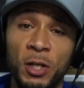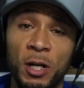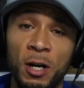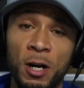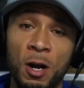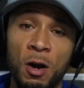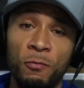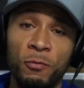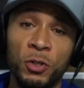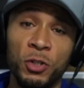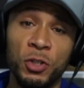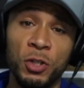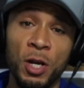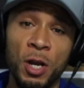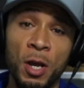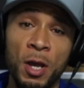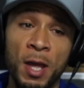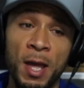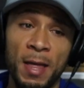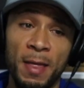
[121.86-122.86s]
turnovers,
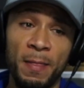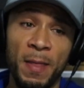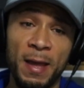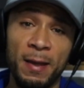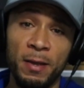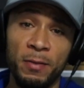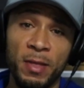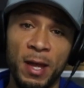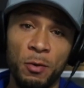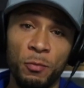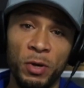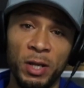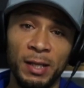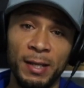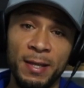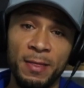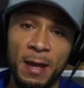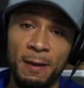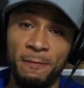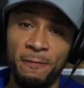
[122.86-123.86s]
they
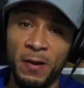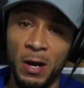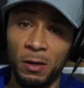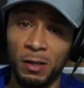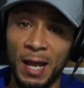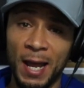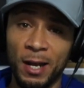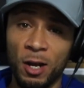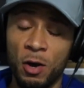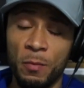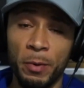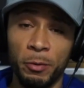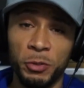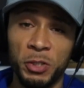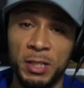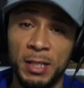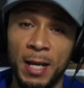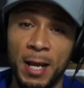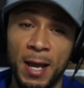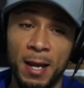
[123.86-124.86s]
felt like
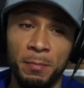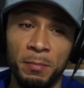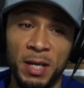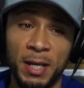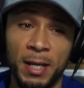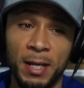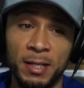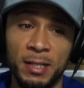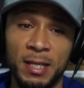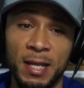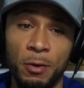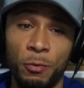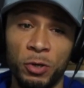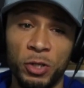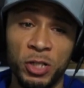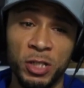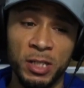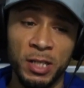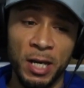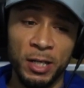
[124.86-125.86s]
almost 10 because they were
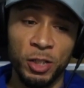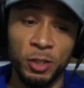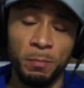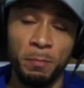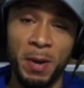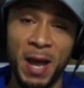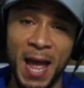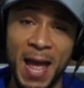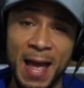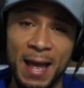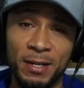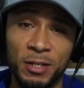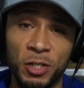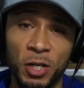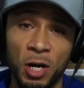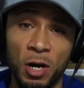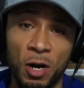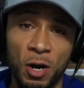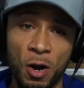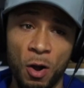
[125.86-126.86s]
such bad
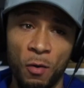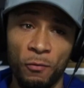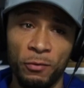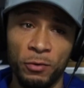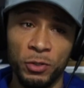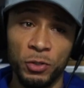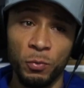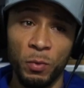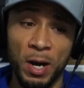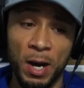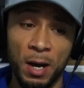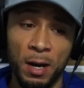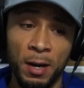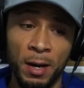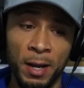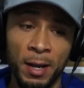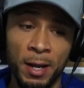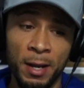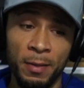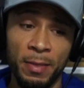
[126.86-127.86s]
turnovers where
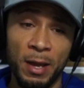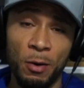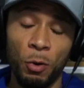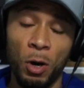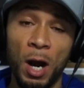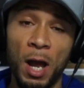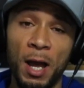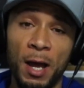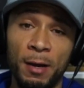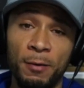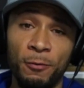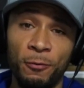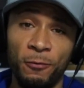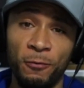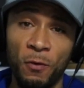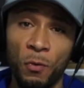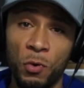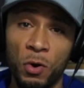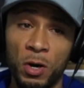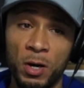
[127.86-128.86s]
they were
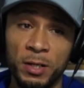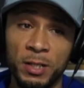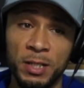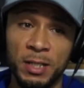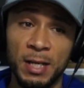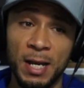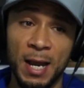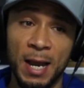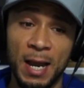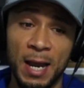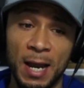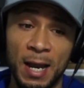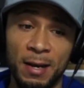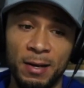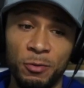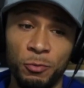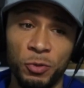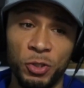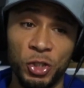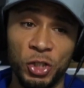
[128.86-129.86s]
unforced and
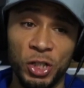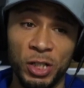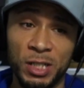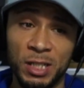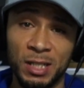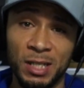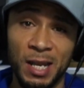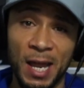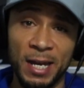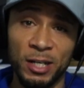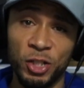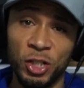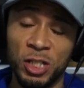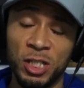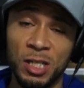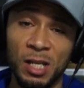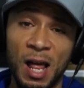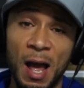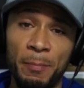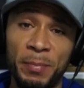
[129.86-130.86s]
it was just
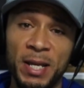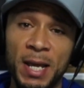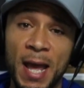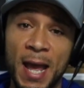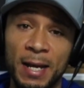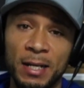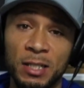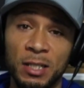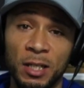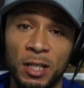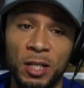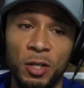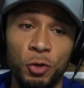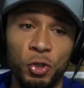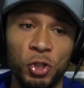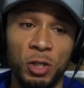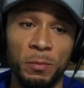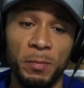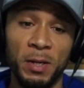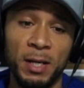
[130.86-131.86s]
sloppy
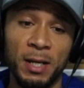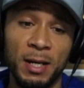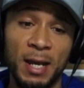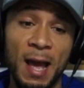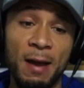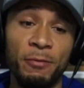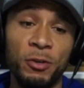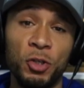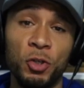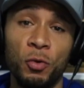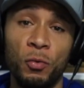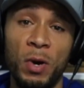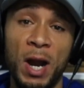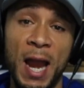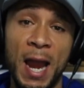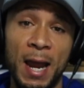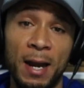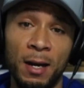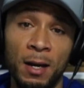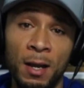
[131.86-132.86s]
execution. But Kevin
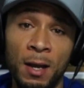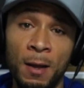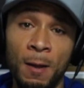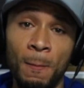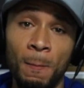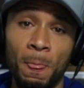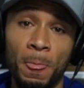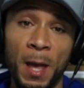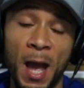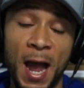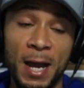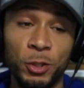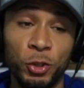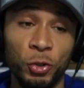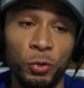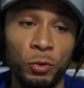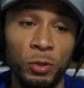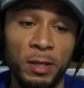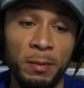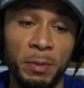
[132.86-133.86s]
Durant, I
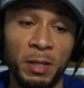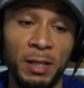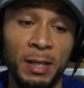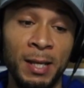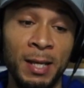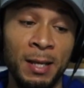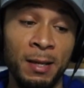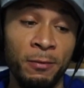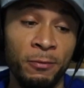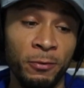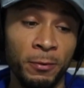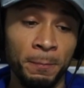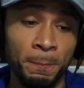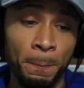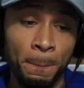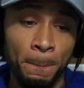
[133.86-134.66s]
truly believe,